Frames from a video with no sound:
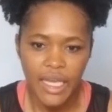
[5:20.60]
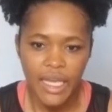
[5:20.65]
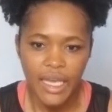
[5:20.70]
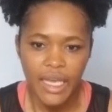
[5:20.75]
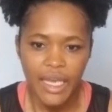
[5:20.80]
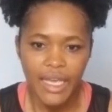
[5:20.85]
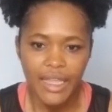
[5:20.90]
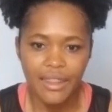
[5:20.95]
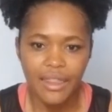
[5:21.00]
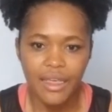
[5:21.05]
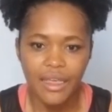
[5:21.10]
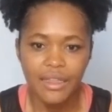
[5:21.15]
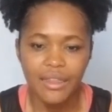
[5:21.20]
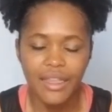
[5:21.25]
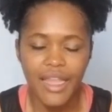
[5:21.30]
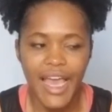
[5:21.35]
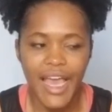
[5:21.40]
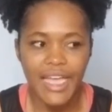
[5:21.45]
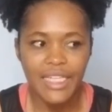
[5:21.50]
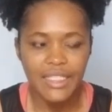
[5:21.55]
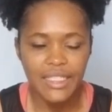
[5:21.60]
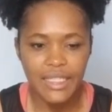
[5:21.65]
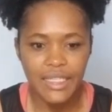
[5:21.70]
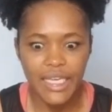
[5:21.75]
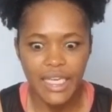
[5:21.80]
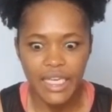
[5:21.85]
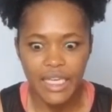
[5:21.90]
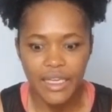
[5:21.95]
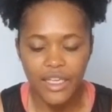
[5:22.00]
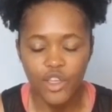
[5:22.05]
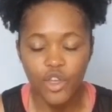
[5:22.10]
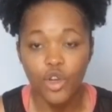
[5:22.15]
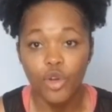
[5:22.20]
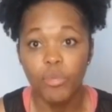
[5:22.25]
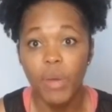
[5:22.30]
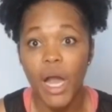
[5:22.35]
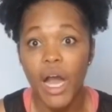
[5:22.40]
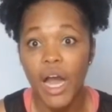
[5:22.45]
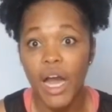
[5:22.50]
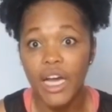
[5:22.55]
And then lastly, your
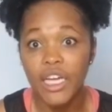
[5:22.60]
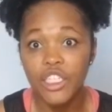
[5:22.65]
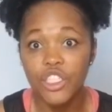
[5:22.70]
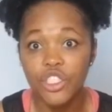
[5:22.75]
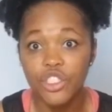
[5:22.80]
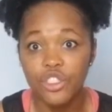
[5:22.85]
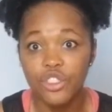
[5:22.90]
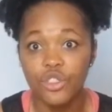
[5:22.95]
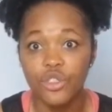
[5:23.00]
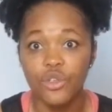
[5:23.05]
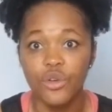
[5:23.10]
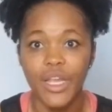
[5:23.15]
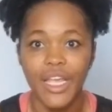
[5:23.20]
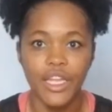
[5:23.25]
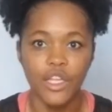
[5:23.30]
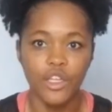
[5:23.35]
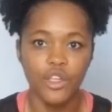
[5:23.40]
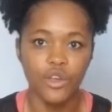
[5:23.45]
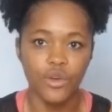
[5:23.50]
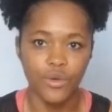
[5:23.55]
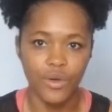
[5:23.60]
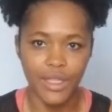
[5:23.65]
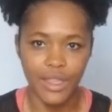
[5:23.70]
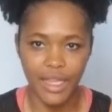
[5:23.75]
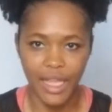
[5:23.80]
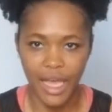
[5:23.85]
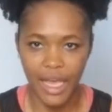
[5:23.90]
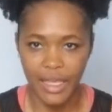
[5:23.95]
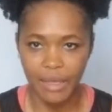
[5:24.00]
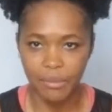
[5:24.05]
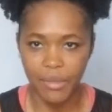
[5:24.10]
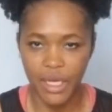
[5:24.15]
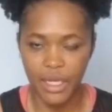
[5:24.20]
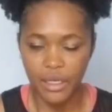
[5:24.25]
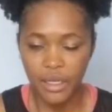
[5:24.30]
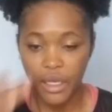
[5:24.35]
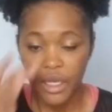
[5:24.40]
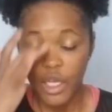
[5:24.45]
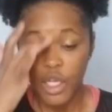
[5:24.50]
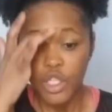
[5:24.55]
posture and your alignment.
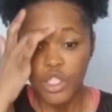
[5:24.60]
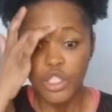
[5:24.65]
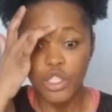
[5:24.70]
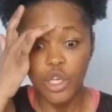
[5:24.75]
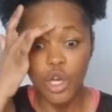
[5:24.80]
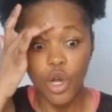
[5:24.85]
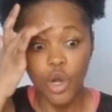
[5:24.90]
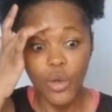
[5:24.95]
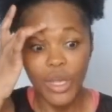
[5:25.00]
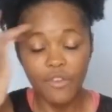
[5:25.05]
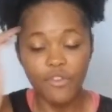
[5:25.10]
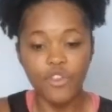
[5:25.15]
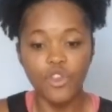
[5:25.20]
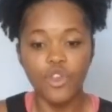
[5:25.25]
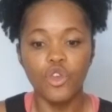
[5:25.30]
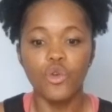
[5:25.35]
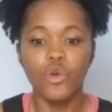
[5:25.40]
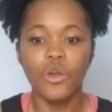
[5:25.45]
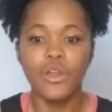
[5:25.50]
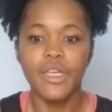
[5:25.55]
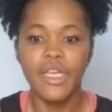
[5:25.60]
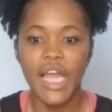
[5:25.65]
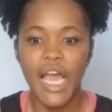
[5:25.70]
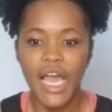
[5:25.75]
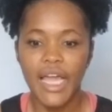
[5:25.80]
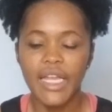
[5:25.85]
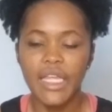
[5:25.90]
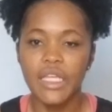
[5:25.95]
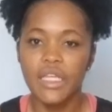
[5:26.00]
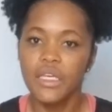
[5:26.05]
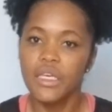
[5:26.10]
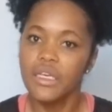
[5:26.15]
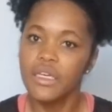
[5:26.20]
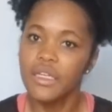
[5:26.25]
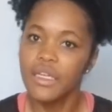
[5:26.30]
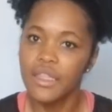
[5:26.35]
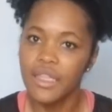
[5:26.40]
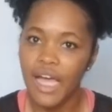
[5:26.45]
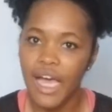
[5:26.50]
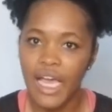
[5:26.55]
So if you are not in good
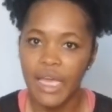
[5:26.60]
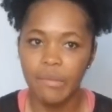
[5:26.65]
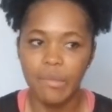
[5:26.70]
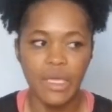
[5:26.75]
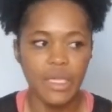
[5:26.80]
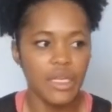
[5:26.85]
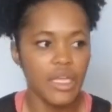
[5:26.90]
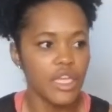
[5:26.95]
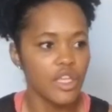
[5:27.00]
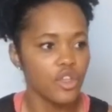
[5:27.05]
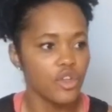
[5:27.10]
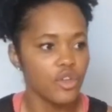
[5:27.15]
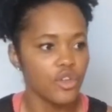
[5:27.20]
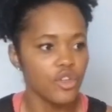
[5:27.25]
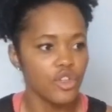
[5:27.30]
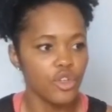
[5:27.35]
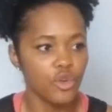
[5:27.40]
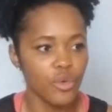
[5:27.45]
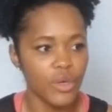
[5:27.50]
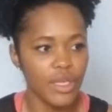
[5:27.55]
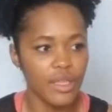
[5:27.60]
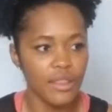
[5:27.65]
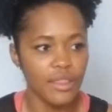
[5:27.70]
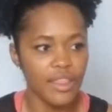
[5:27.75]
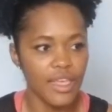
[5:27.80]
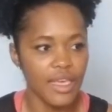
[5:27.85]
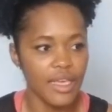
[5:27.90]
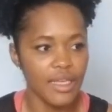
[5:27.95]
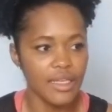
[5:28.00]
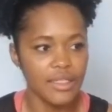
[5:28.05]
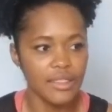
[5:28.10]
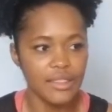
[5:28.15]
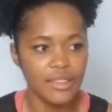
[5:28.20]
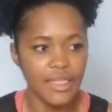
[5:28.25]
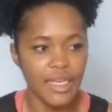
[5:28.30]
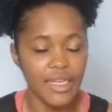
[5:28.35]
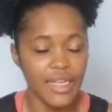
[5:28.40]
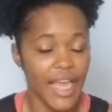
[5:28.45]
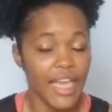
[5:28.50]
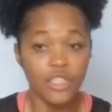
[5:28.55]
alignment and you're doing things
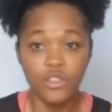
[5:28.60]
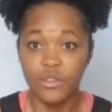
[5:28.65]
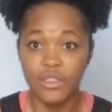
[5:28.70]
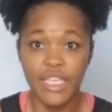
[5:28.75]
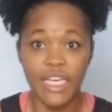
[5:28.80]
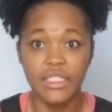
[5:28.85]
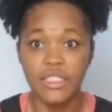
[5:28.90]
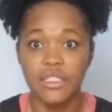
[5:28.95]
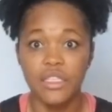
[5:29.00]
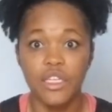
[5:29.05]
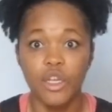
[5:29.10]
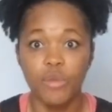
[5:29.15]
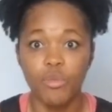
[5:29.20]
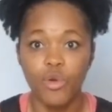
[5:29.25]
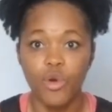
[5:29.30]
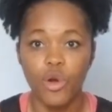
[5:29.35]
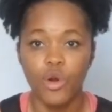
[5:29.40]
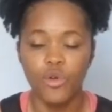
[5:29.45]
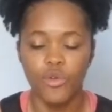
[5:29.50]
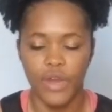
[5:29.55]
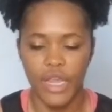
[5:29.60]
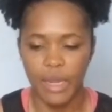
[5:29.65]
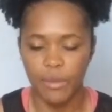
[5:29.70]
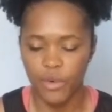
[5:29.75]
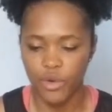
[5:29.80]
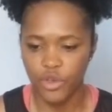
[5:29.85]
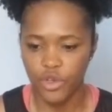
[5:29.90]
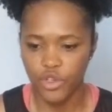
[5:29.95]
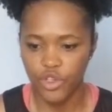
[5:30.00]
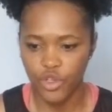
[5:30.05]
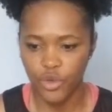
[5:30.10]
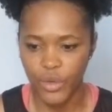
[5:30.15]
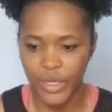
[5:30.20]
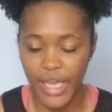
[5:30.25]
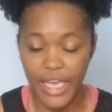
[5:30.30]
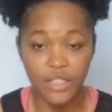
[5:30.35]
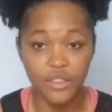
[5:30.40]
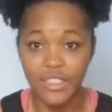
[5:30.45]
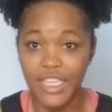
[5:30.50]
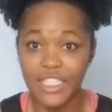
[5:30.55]
in exercises in a program, or you're doing
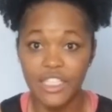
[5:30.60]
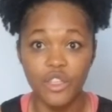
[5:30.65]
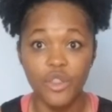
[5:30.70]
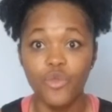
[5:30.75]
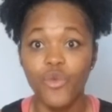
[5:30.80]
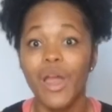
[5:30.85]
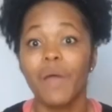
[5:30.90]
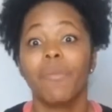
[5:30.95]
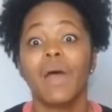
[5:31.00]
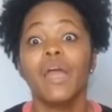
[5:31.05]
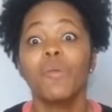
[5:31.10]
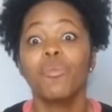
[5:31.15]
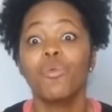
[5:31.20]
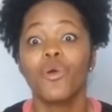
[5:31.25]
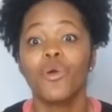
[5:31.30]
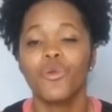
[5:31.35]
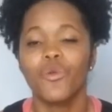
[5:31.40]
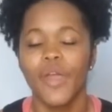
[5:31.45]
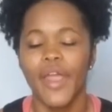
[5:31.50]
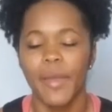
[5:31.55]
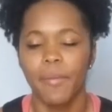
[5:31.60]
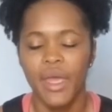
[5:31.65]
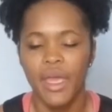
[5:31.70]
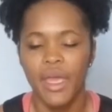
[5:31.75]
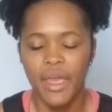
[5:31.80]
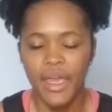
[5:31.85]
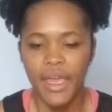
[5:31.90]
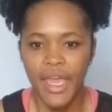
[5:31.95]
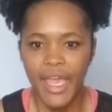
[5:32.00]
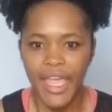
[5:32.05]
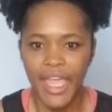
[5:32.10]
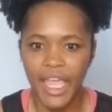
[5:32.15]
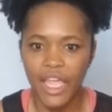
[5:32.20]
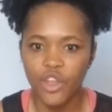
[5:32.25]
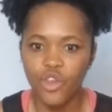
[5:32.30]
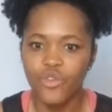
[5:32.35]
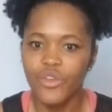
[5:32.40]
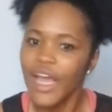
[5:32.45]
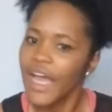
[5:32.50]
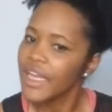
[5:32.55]
exercises throughout my program, and
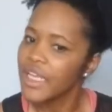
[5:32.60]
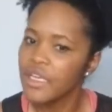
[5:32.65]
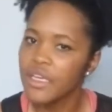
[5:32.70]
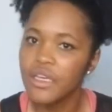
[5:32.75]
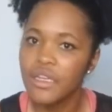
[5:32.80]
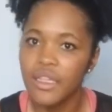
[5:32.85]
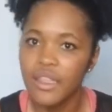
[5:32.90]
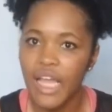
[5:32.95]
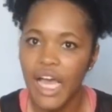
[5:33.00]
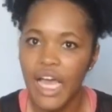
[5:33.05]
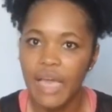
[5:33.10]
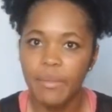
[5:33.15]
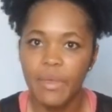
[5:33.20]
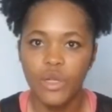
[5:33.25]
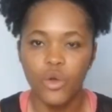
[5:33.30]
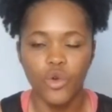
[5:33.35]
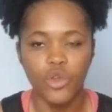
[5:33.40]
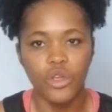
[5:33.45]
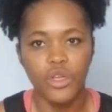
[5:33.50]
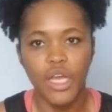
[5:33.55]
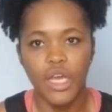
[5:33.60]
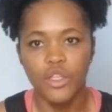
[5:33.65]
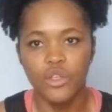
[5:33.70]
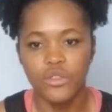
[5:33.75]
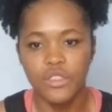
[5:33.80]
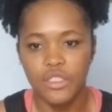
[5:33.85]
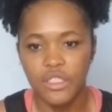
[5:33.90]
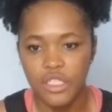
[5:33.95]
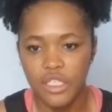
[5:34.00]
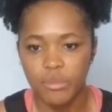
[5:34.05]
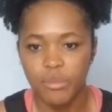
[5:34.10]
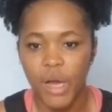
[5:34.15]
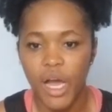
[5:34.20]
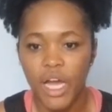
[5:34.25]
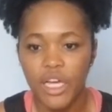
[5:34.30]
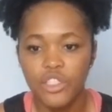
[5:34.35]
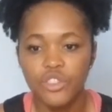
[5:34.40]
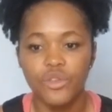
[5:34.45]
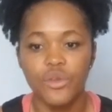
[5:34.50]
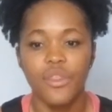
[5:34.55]
you're not in good alignment or you're not using good
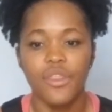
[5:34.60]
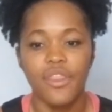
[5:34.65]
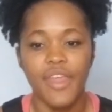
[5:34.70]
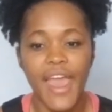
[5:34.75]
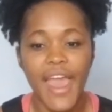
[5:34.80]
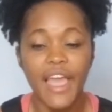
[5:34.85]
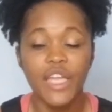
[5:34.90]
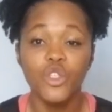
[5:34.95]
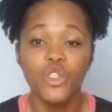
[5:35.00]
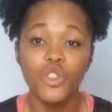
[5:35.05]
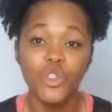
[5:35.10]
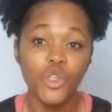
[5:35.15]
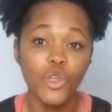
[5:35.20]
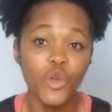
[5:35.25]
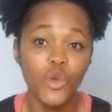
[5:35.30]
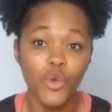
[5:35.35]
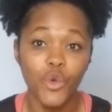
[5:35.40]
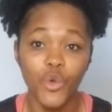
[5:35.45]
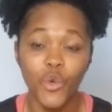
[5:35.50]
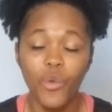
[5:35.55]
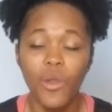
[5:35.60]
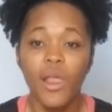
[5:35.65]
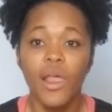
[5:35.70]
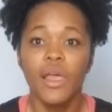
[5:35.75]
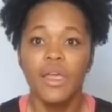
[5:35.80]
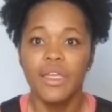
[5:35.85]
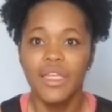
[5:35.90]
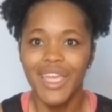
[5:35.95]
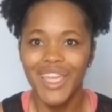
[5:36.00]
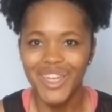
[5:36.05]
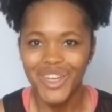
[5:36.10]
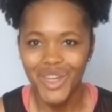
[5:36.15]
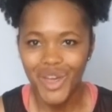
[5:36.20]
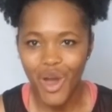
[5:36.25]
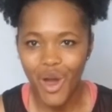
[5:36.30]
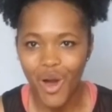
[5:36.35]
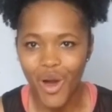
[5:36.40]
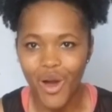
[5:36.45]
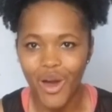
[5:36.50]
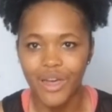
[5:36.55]
posture, that too can
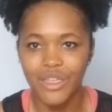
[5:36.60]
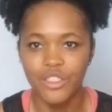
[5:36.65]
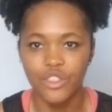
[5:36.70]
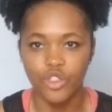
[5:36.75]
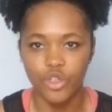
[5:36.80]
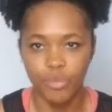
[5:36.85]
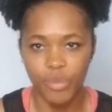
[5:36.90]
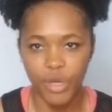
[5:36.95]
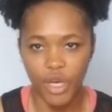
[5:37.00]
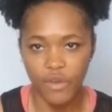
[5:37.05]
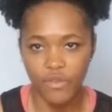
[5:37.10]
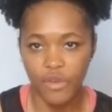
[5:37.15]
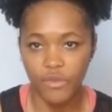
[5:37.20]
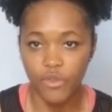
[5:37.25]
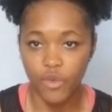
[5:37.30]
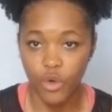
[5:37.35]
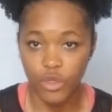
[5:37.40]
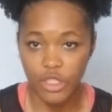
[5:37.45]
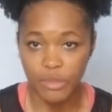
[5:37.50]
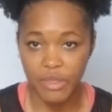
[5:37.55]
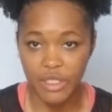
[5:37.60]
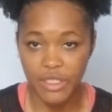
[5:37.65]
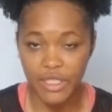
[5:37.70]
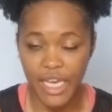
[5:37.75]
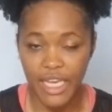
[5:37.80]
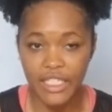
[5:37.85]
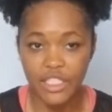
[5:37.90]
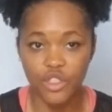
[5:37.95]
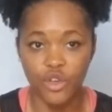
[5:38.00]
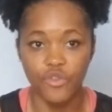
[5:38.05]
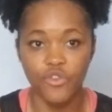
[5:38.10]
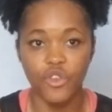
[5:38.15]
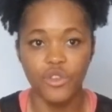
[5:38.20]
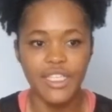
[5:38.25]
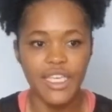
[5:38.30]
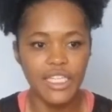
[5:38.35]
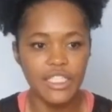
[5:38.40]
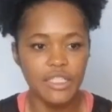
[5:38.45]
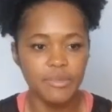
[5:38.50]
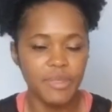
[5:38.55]
cause your pelvic floor to be tight. So if you
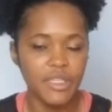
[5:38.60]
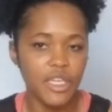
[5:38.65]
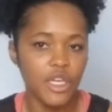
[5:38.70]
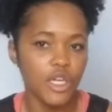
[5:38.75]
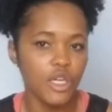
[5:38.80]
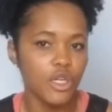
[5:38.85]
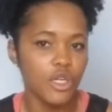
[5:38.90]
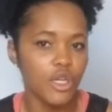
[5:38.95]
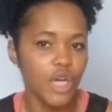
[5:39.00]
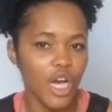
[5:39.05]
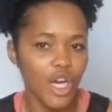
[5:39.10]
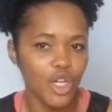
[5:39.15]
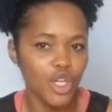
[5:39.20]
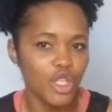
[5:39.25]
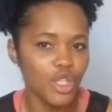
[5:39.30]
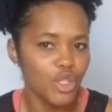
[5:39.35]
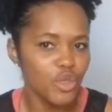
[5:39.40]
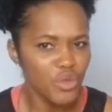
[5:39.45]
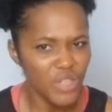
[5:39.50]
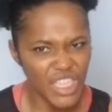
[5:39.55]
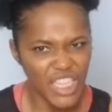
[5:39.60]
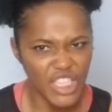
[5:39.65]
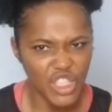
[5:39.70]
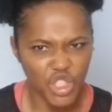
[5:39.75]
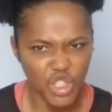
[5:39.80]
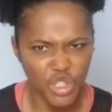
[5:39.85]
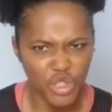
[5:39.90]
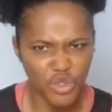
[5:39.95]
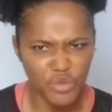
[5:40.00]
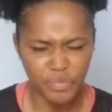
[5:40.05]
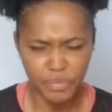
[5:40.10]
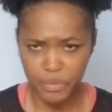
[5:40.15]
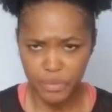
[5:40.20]
tend to be a glute clencher,